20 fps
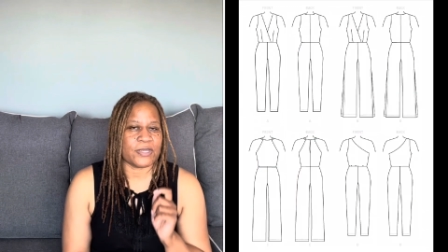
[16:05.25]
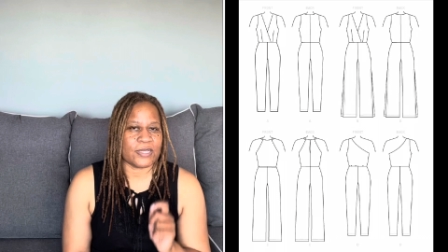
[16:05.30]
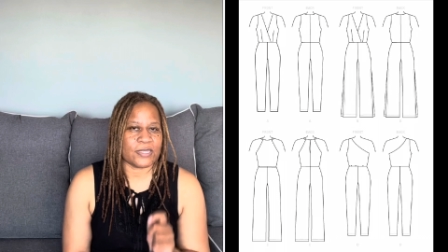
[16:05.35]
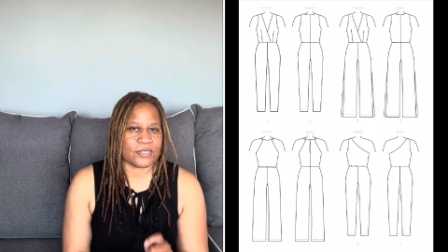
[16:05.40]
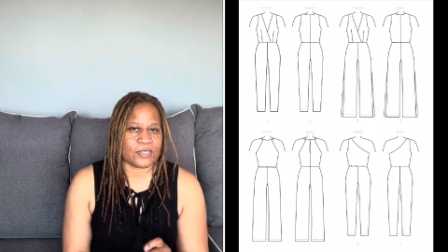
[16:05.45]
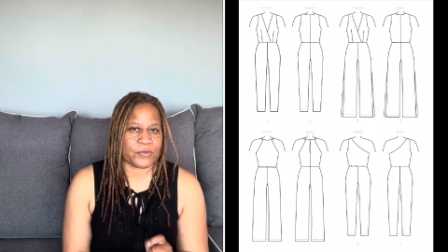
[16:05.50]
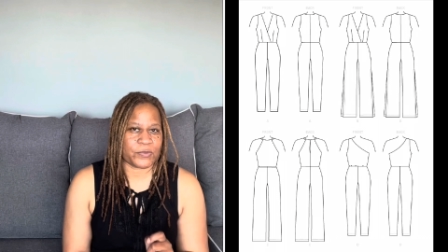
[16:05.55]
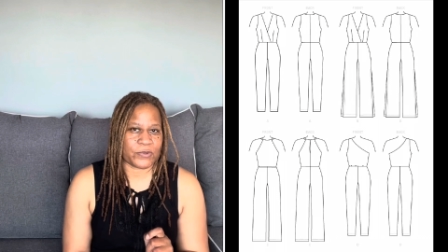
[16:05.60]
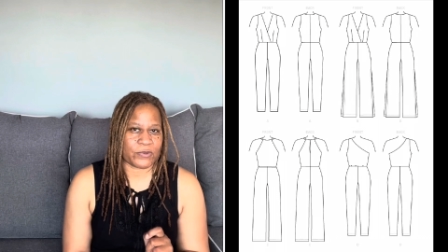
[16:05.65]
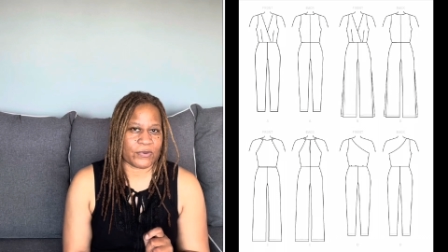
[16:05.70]

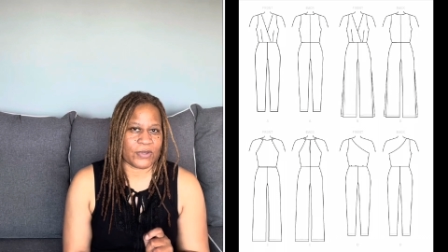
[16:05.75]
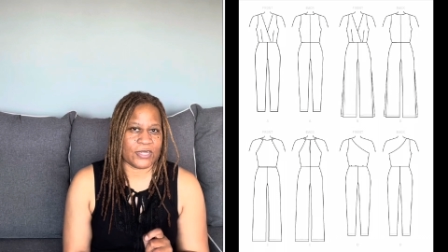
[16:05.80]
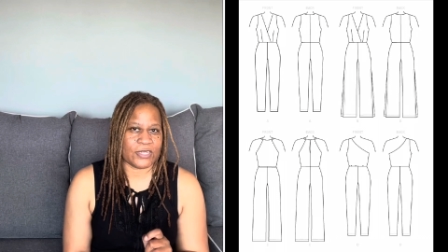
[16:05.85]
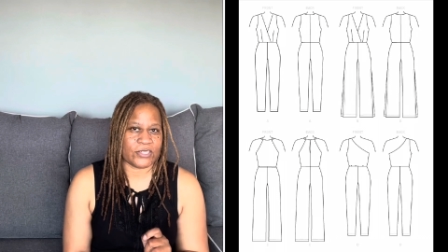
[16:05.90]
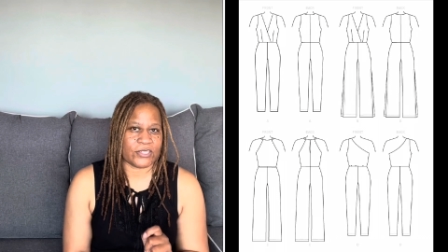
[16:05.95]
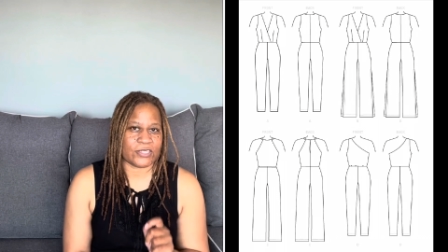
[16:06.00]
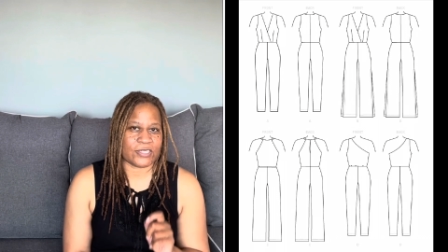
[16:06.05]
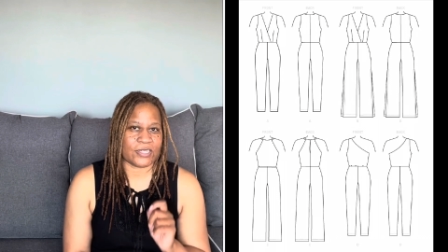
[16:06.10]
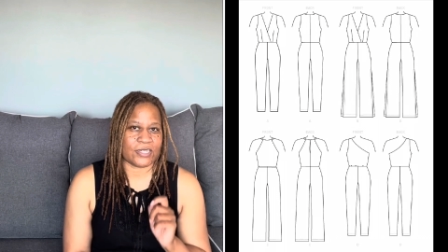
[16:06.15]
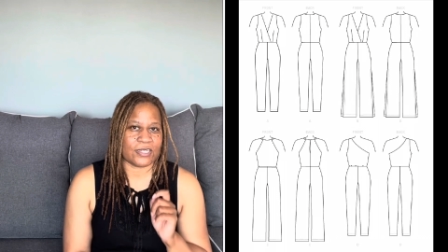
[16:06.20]

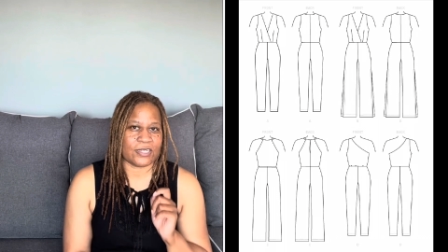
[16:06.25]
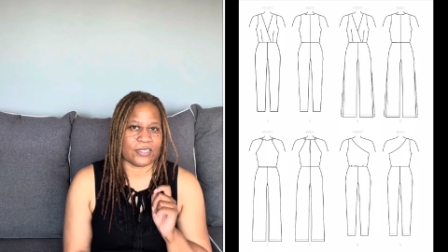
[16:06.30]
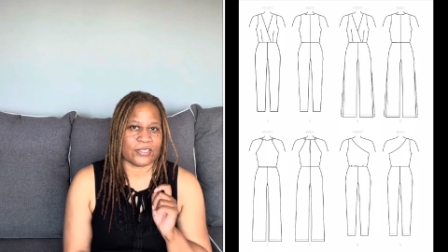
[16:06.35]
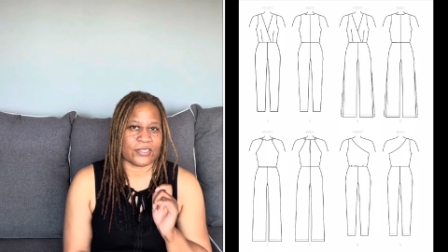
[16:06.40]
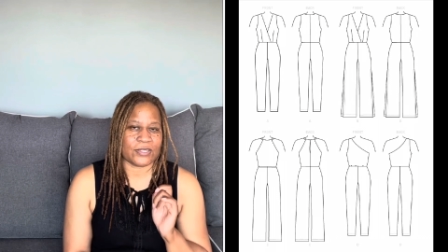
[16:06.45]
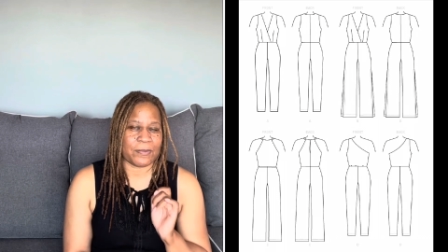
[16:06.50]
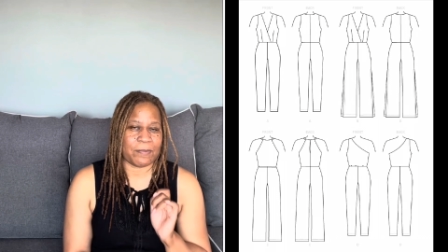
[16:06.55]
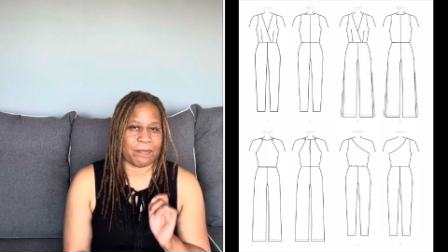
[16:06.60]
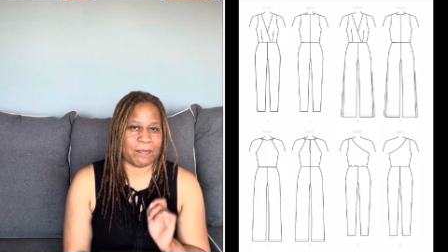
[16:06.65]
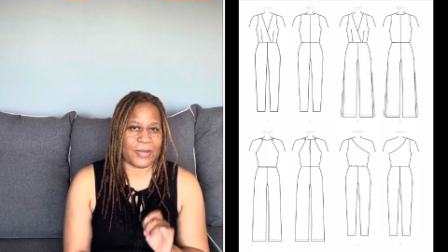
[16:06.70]
inspiration
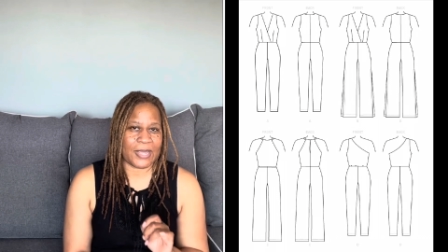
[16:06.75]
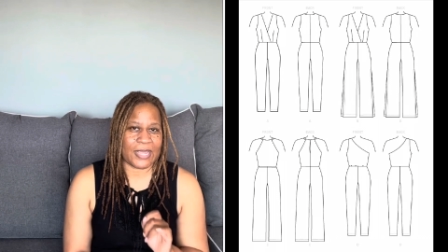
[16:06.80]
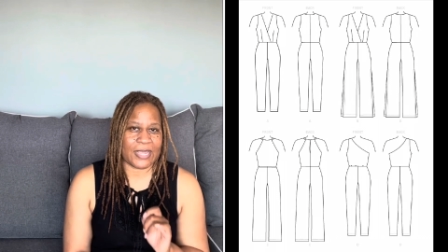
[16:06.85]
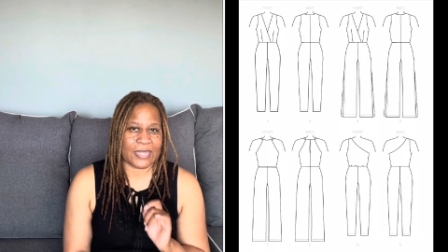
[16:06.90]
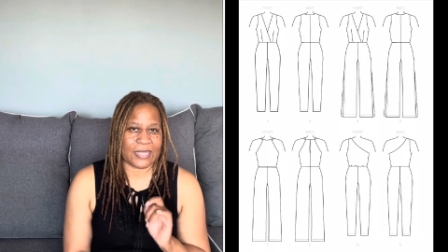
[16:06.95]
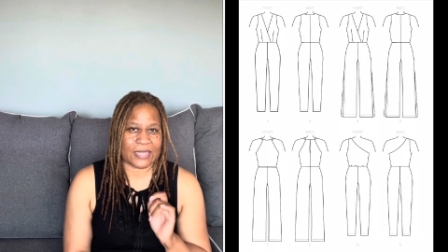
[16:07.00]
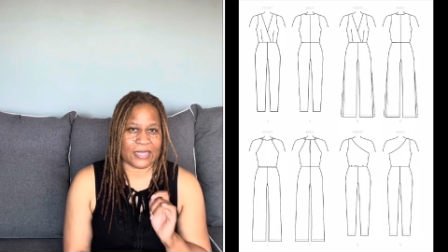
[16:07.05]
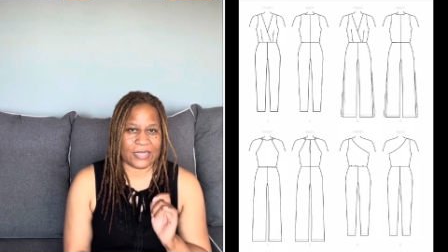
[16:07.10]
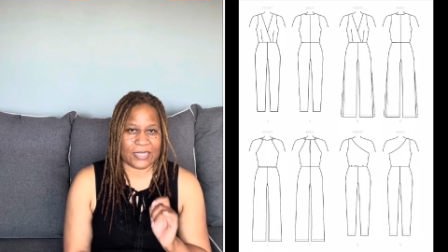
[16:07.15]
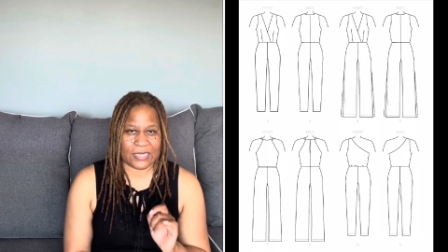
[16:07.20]
to
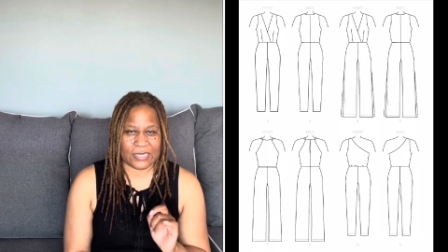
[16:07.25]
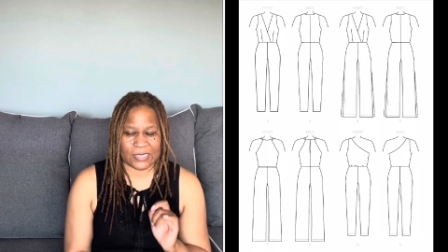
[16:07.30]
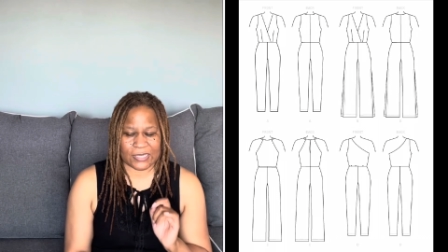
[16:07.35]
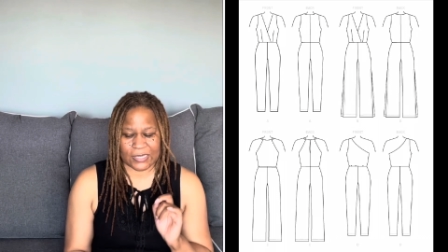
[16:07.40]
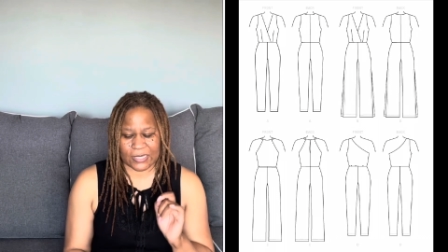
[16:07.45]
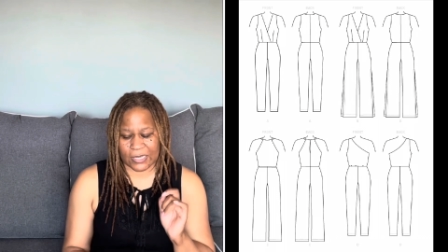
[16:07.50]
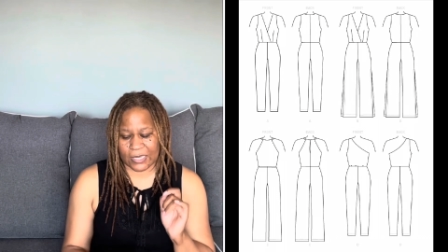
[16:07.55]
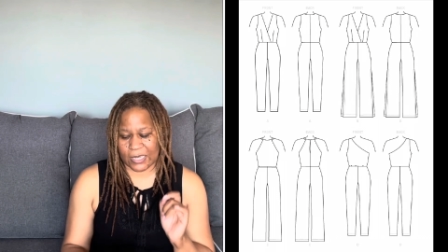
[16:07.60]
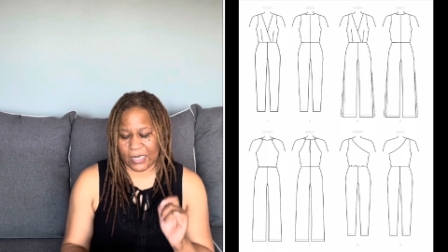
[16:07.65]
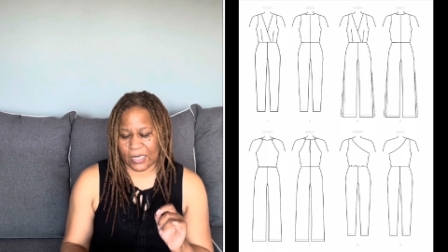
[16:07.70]
make this
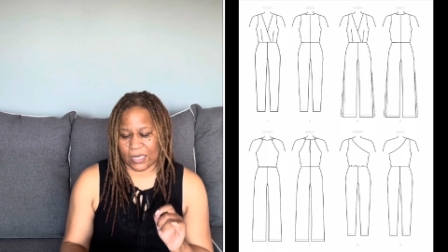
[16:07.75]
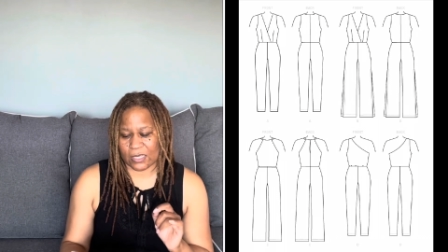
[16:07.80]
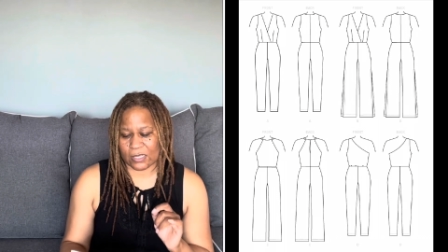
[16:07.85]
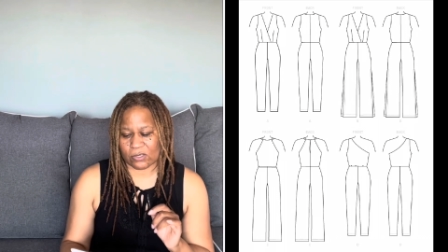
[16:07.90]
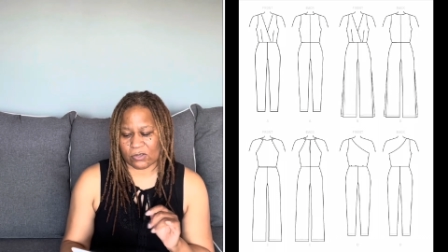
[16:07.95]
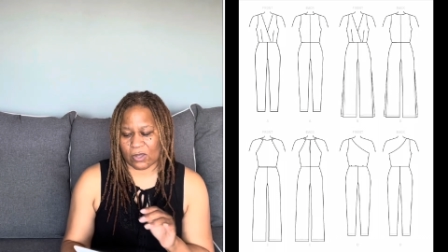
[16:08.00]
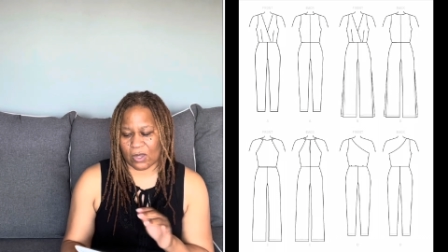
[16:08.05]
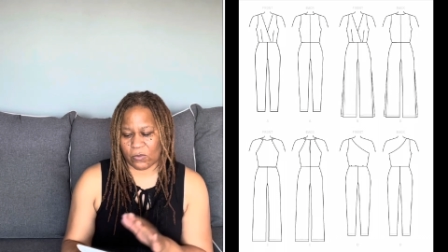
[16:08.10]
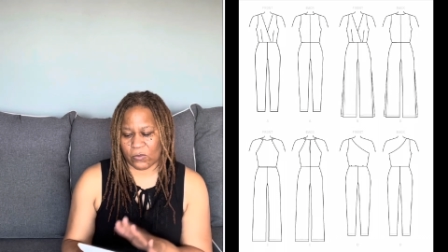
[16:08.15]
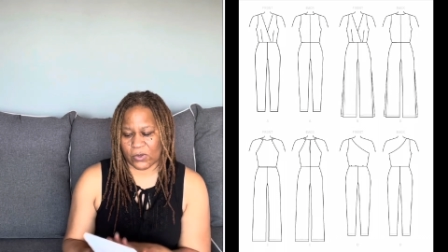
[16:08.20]
again.
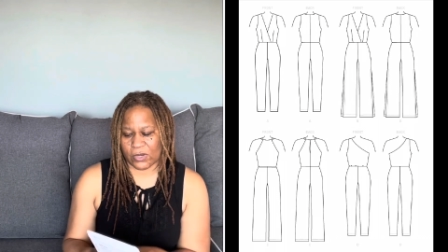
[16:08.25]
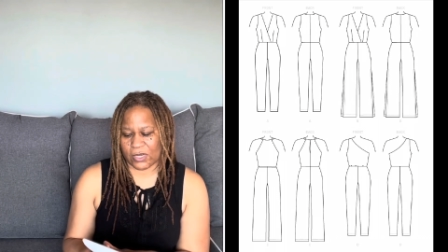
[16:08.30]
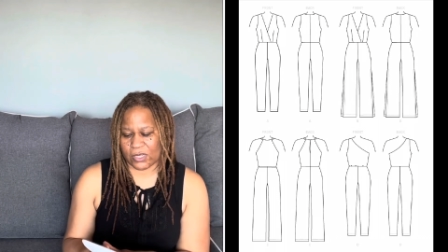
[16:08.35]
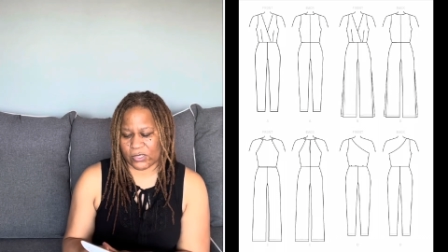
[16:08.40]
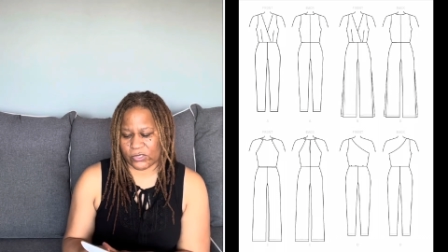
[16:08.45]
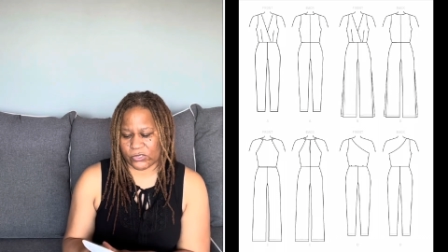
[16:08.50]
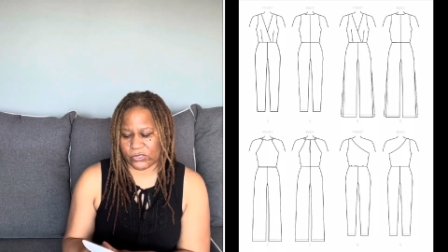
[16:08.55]
So I wanted